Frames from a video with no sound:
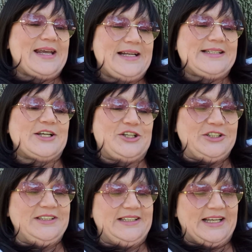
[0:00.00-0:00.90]
It's a
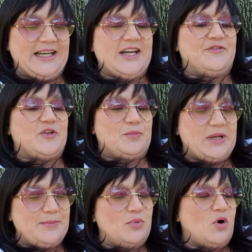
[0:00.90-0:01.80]
good thing if the
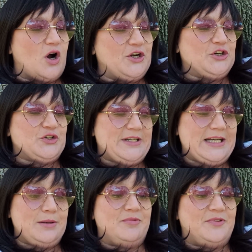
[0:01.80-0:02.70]
people on your
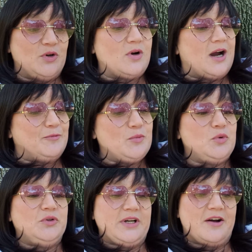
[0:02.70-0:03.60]
team feel
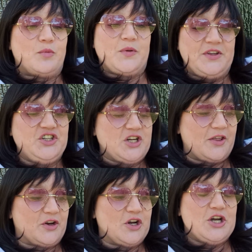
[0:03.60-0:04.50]
comfortable enough with each
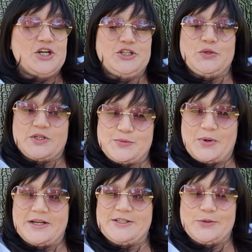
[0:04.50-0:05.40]
other to
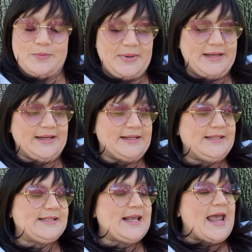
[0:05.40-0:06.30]
express their
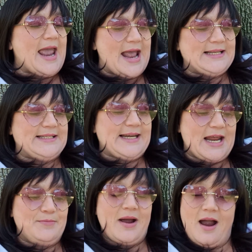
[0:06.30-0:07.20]
opinions and
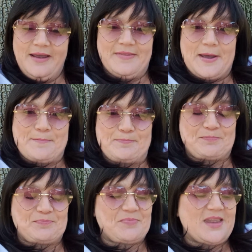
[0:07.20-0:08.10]
stand behind them.
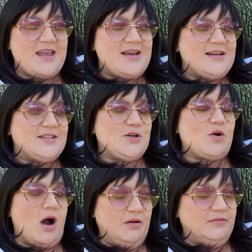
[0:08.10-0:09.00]
So
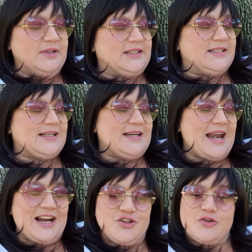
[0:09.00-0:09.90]
conflict is a
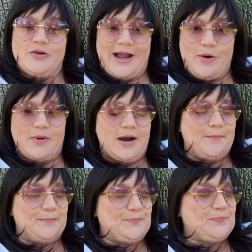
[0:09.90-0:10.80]
natural
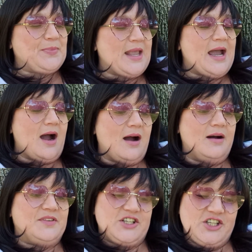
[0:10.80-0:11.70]
outcome
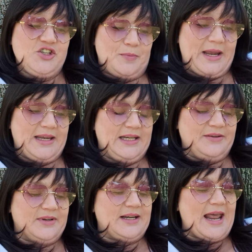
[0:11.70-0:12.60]
of decision-making
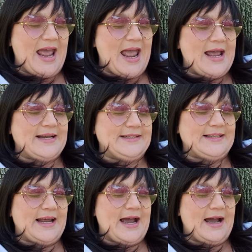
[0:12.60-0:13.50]
even.
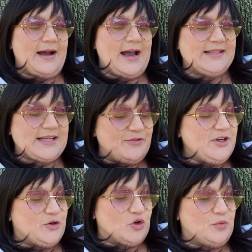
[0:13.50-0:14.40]
And as
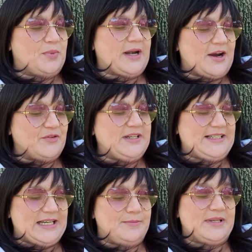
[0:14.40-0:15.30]
every group and every
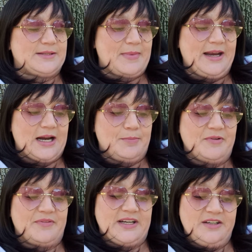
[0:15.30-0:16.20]
team is made up
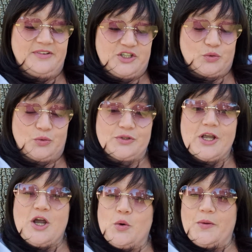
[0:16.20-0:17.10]
of individuals
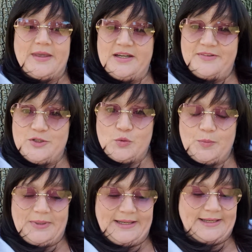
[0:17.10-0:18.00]
with
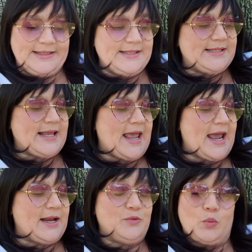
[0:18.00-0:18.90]
individual opinions
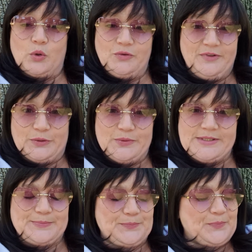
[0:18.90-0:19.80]
and
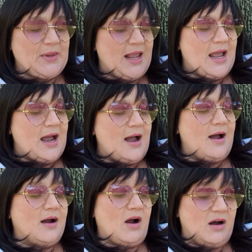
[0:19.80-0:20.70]
worldviews,
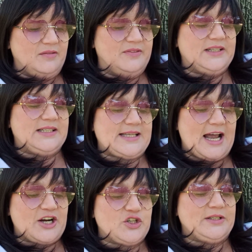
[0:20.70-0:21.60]
conflict is
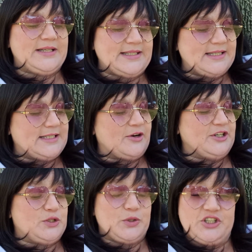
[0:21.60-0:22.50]
actually
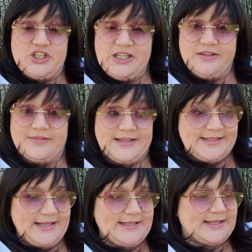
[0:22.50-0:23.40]
necessary to achieve
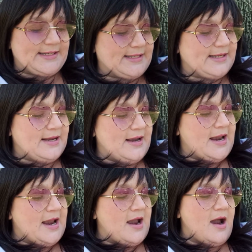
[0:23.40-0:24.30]
consensus.
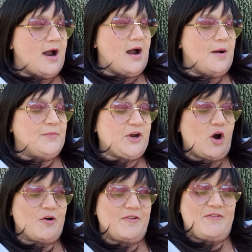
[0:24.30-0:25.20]
There
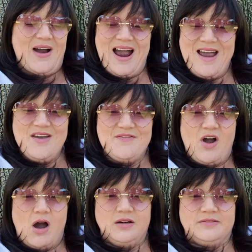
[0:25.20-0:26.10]
are 5
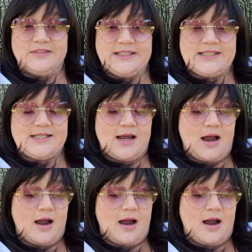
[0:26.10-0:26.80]
conflict